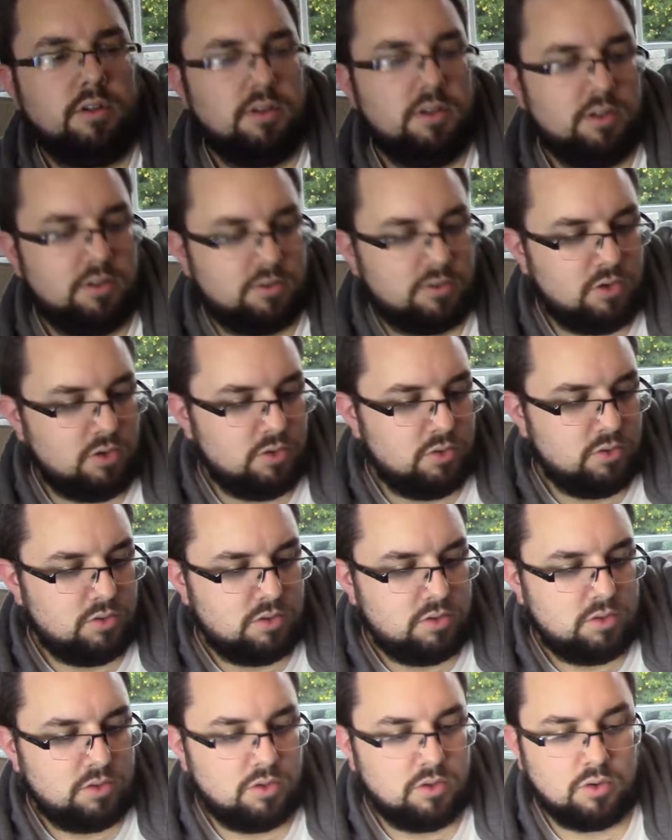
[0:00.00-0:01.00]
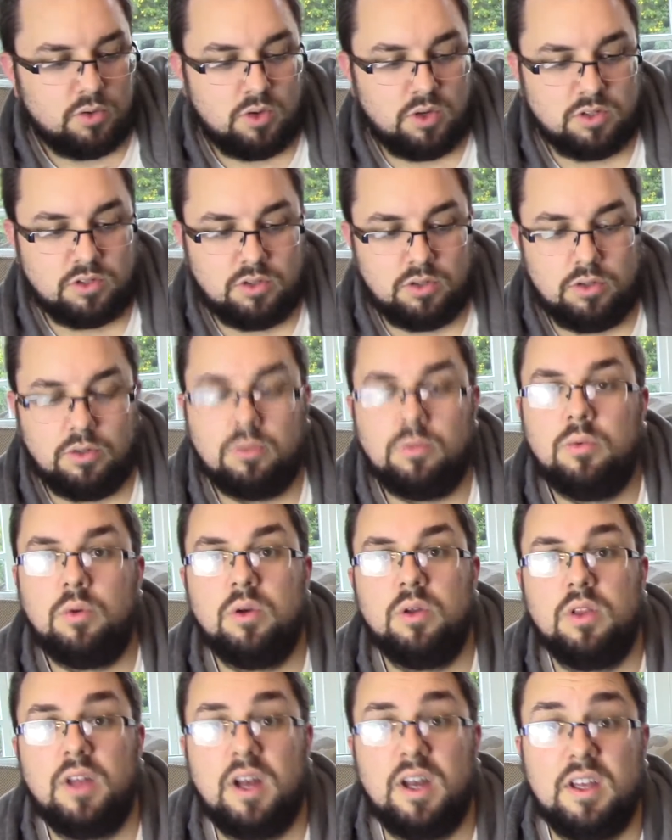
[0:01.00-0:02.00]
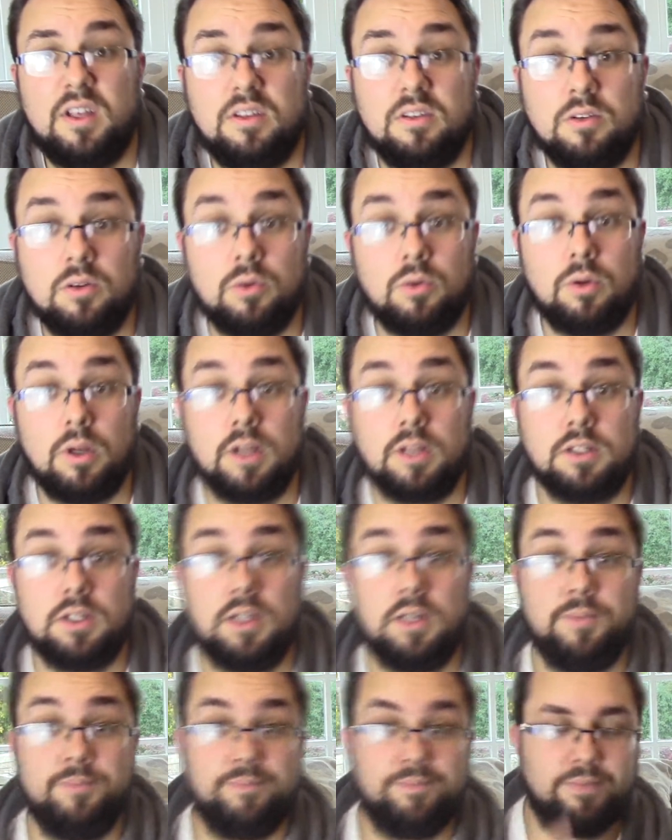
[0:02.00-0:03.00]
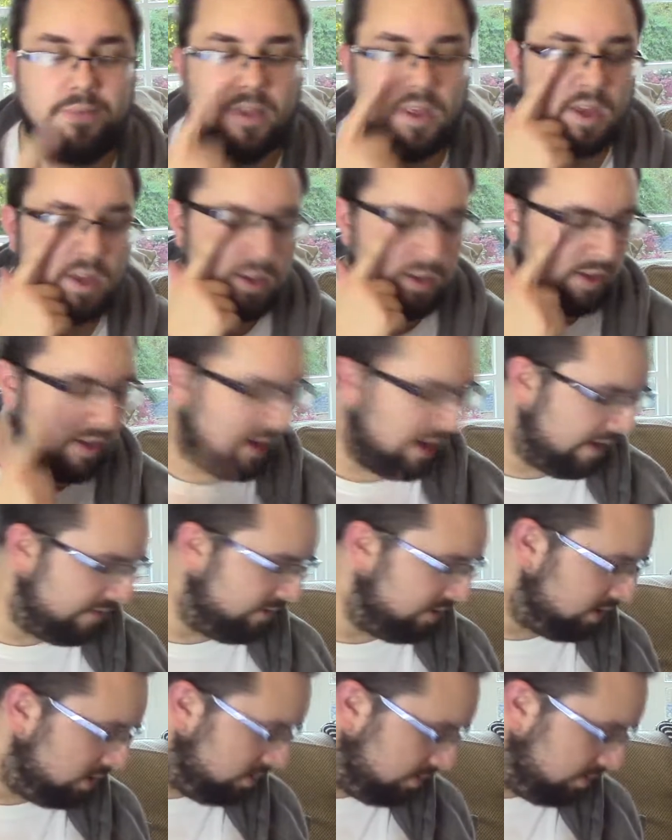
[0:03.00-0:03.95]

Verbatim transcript: is called not quite sure what that is called actually having not